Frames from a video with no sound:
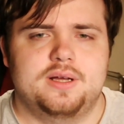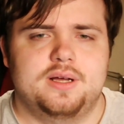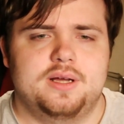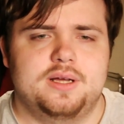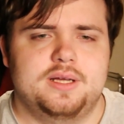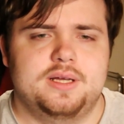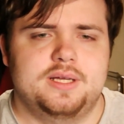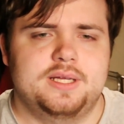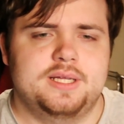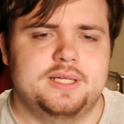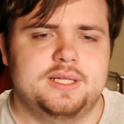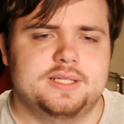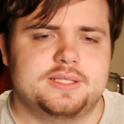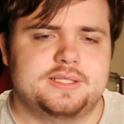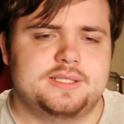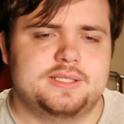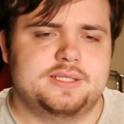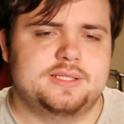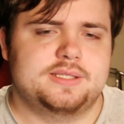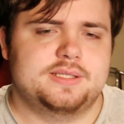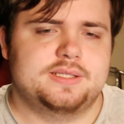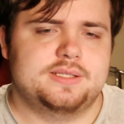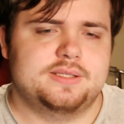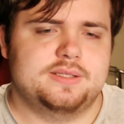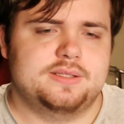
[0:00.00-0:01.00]

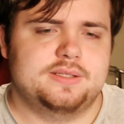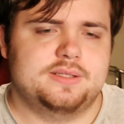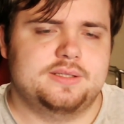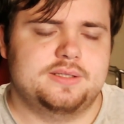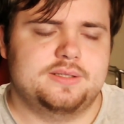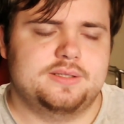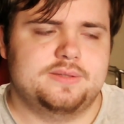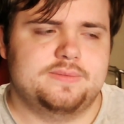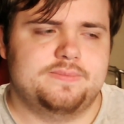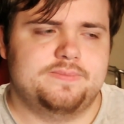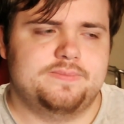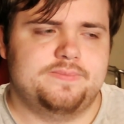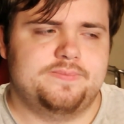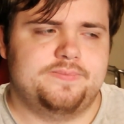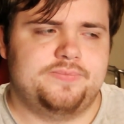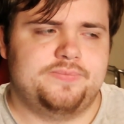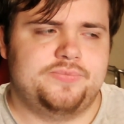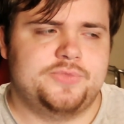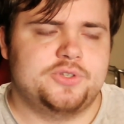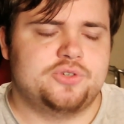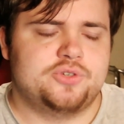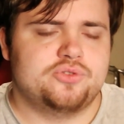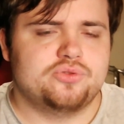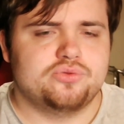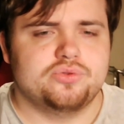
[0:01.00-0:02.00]
It's the
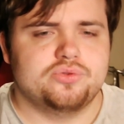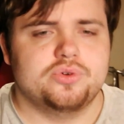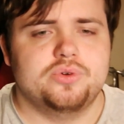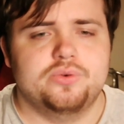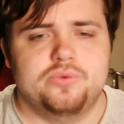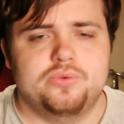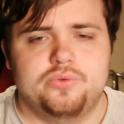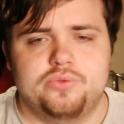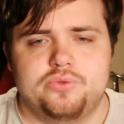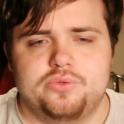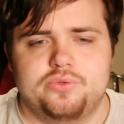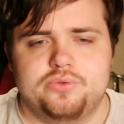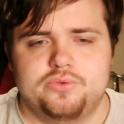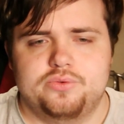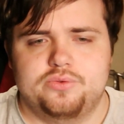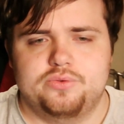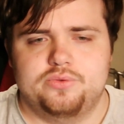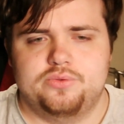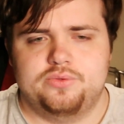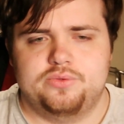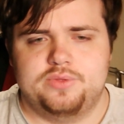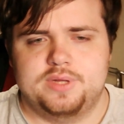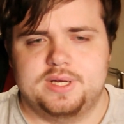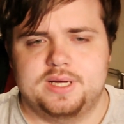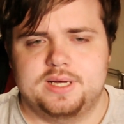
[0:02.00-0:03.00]
truth
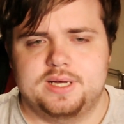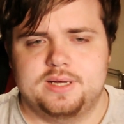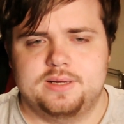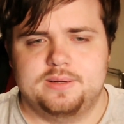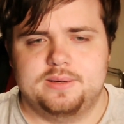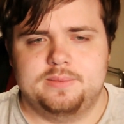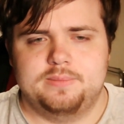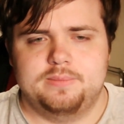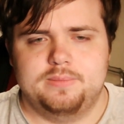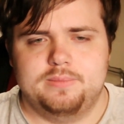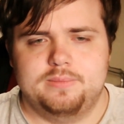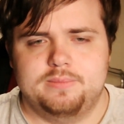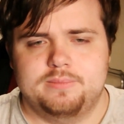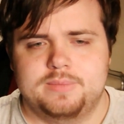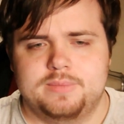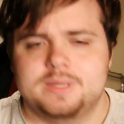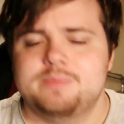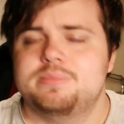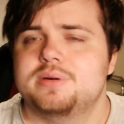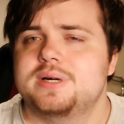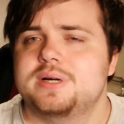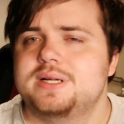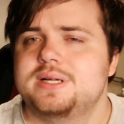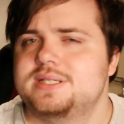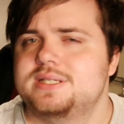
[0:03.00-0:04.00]
that my
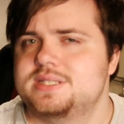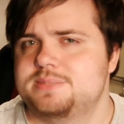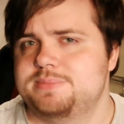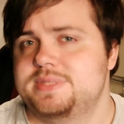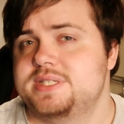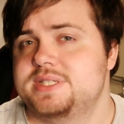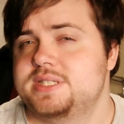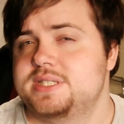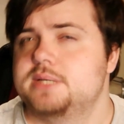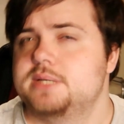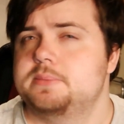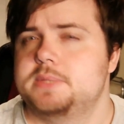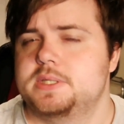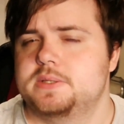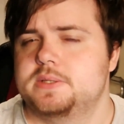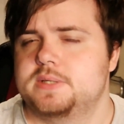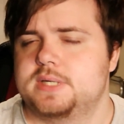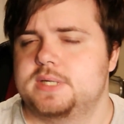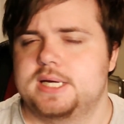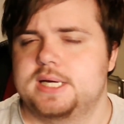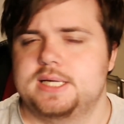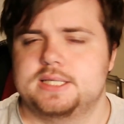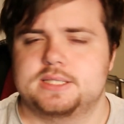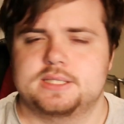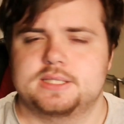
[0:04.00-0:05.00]
brain is
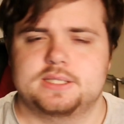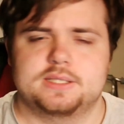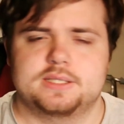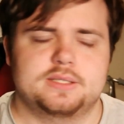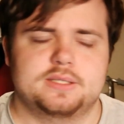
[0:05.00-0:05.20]
miscommunicating.